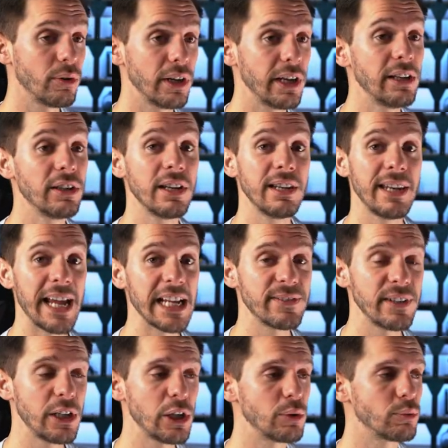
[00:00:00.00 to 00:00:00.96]
In the next
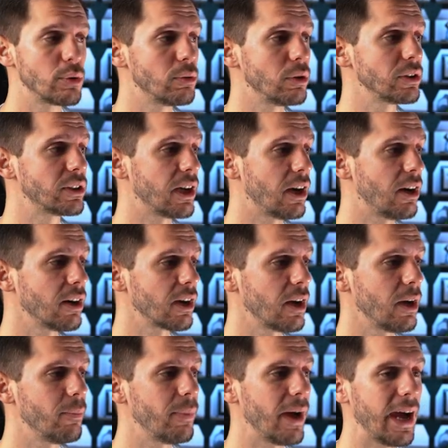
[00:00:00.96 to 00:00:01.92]
video, we will talk
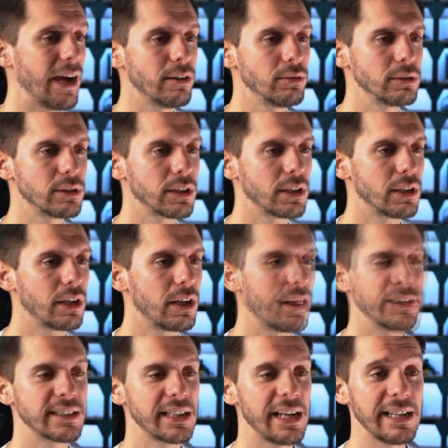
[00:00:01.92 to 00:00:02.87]
about
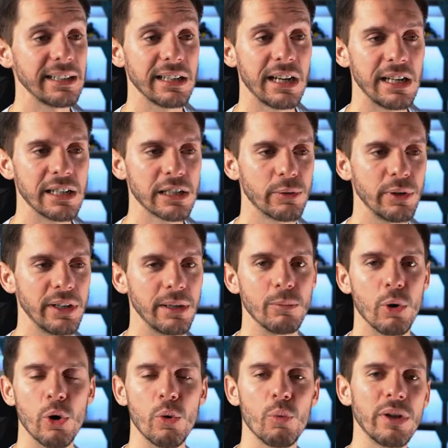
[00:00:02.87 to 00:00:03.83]
select algorithm,
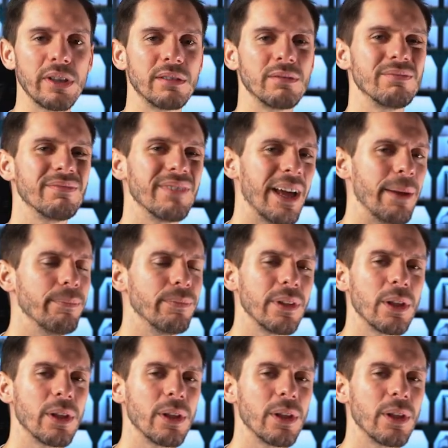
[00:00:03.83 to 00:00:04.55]
or what uh,